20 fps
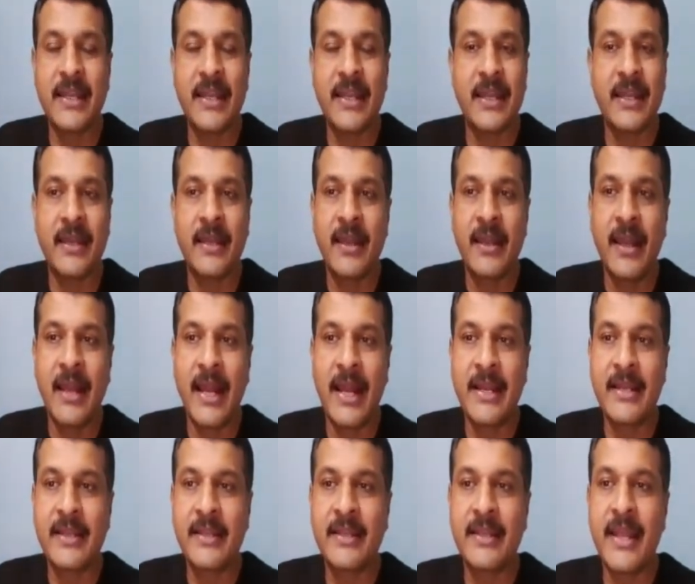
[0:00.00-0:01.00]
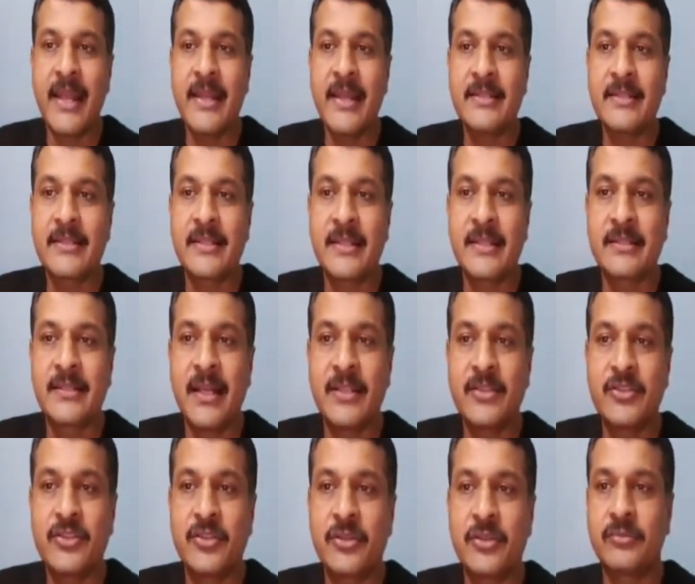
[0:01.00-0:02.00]
A and K is less than
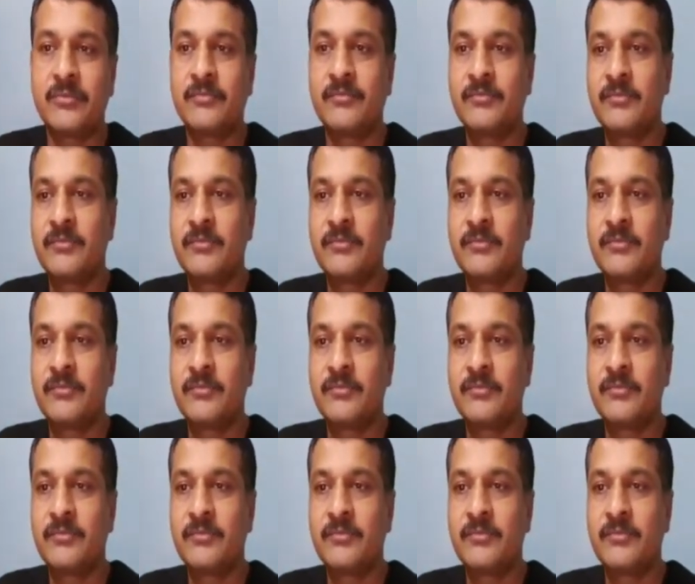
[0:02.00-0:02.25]
0.